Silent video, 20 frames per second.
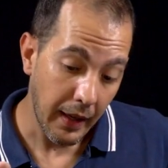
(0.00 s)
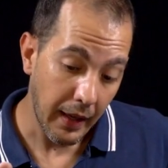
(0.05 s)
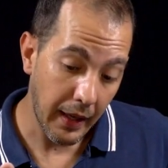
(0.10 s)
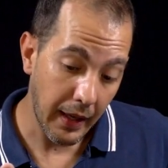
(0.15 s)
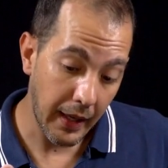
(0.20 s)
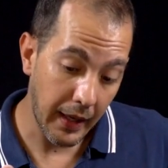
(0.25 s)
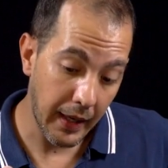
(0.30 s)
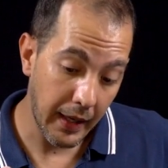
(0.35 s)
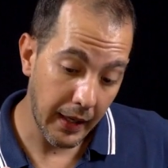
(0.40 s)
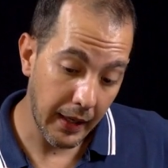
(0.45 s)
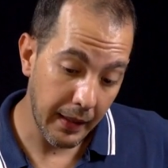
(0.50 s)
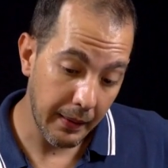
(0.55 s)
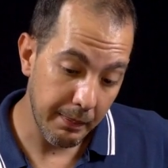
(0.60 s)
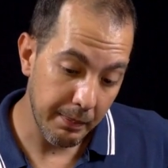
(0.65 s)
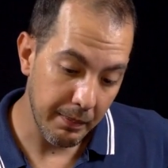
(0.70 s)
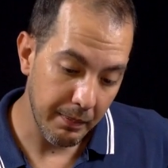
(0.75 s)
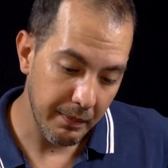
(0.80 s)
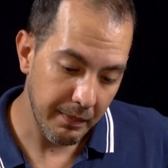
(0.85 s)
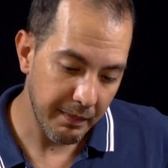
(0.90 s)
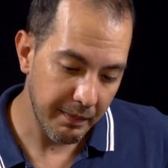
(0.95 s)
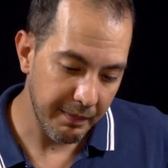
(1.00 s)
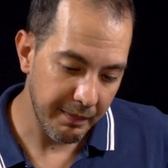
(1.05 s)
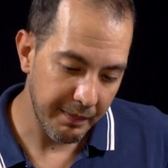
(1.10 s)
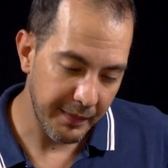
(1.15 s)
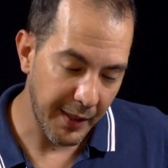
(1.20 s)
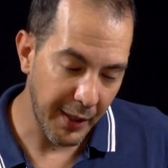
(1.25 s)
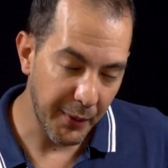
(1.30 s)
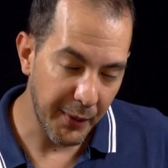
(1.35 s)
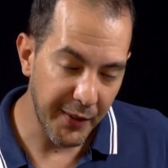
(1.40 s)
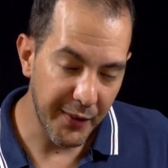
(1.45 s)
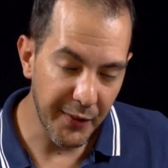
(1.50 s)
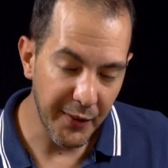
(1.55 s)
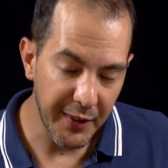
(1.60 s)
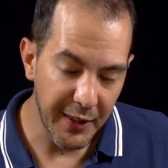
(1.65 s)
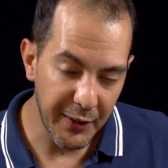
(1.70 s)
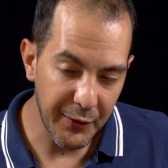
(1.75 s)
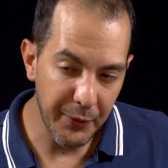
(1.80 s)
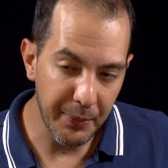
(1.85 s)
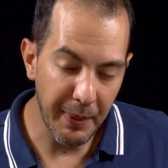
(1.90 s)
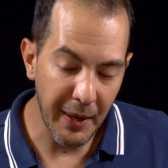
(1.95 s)
And there is no
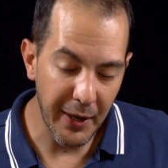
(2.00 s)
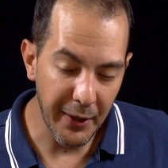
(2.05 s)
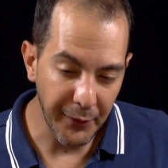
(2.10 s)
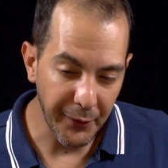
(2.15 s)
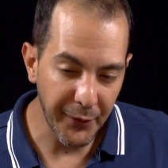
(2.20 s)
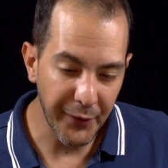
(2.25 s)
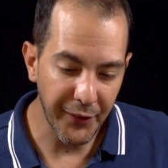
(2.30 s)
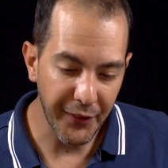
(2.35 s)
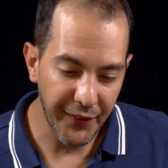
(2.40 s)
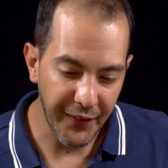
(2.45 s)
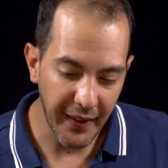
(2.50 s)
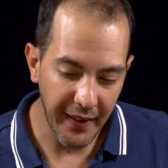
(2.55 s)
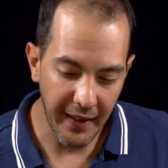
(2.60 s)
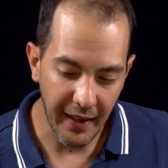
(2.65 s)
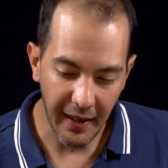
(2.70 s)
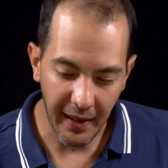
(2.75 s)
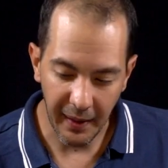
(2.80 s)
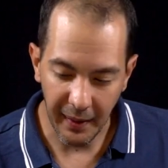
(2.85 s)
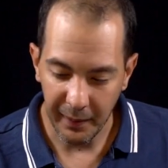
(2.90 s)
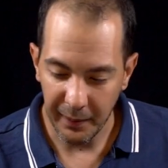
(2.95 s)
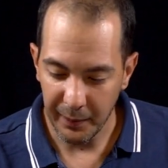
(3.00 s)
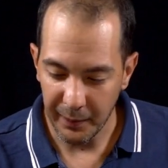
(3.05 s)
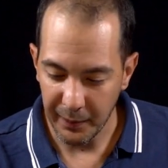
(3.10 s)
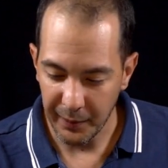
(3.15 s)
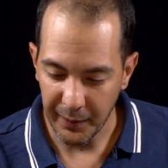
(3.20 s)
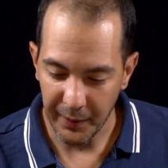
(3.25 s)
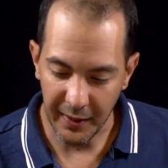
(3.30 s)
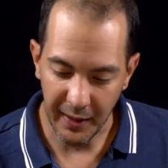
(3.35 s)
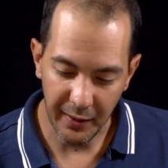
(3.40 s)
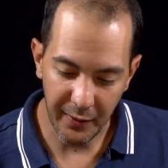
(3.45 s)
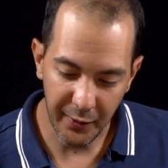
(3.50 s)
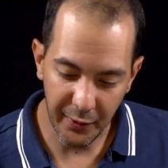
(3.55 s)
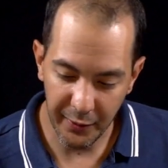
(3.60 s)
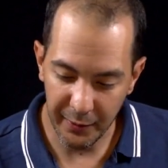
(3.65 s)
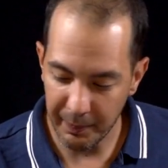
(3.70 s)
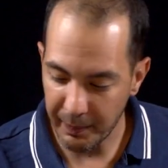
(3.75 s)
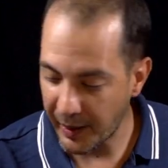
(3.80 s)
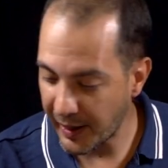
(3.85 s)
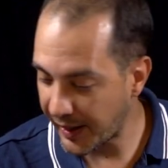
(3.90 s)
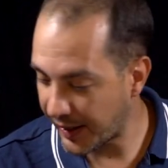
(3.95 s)
need to buy another saya. You can
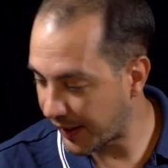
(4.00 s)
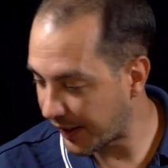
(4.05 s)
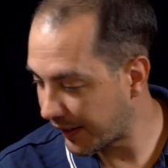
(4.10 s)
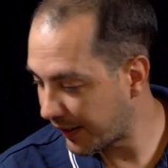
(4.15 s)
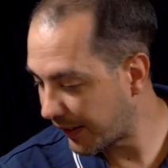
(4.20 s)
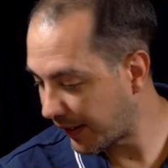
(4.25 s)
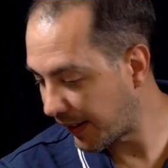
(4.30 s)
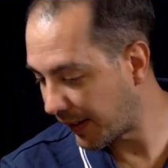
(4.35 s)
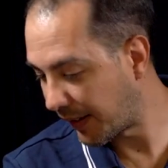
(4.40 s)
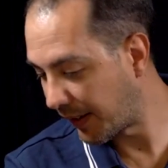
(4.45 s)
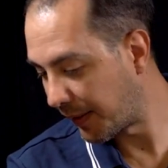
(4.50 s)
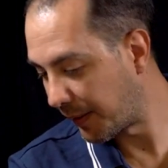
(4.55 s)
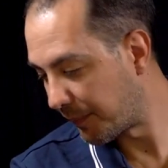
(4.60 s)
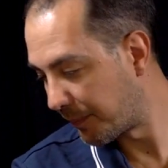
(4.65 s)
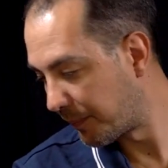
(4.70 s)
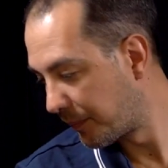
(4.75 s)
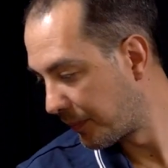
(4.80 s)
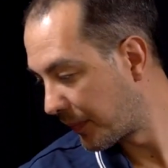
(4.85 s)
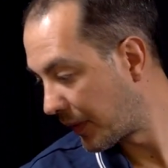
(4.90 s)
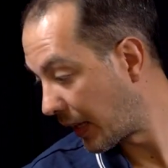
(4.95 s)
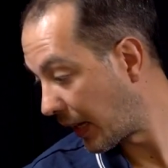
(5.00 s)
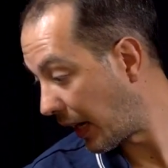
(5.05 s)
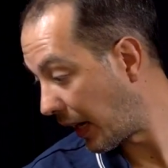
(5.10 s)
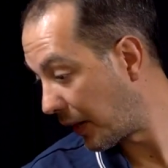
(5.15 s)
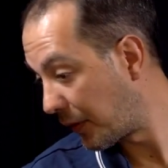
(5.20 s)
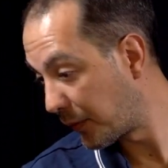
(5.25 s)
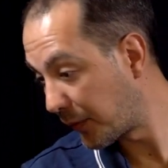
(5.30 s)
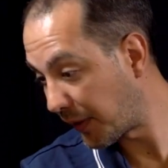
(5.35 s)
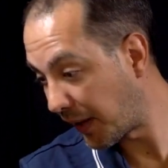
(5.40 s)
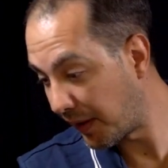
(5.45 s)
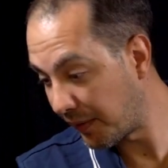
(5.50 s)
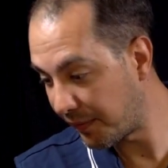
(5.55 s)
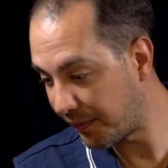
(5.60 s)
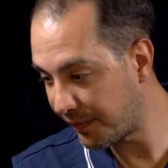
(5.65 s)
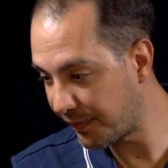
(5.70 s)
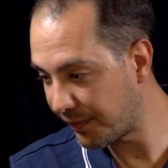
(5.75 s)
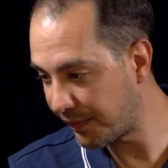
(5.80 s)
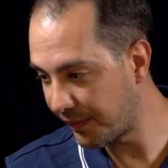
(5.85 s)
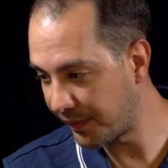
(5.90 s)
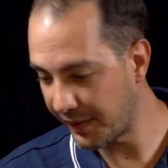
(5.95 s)
just buy, I don't have
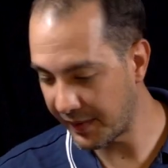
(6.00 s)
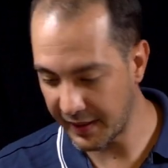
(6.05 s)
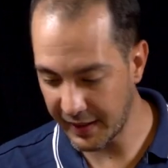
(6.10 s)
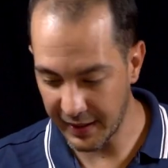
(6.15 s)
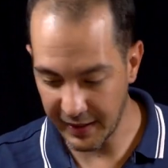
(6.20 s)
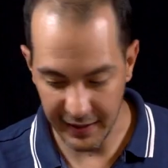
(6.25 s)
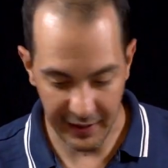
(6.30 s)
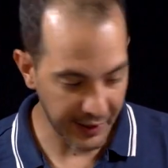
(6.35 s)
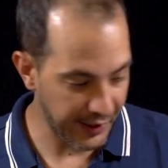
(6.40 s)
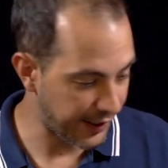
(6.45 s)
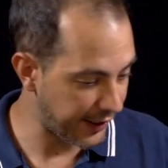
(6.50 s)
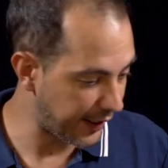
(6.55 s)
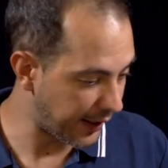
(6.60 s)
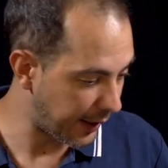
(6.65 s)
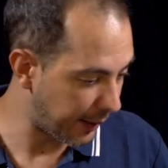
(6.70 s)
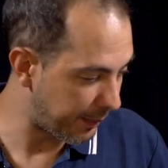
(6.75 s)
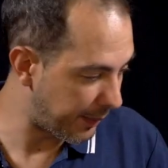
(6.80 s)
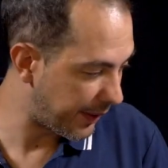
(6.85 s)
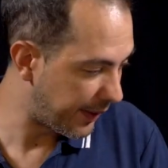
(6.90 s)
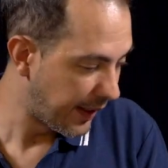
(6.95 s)
any here, but